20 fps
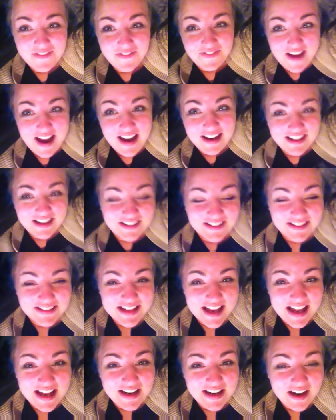fangirled,
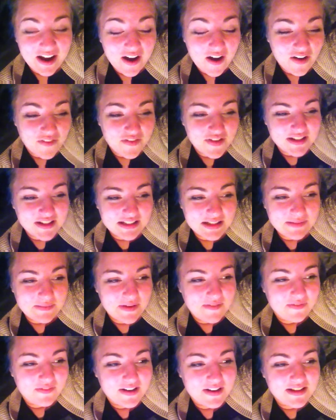and obviously
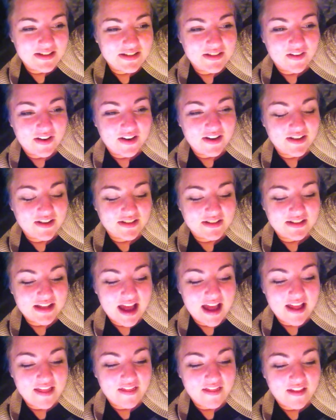my friends don't
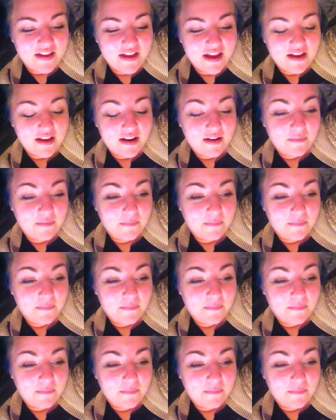understand that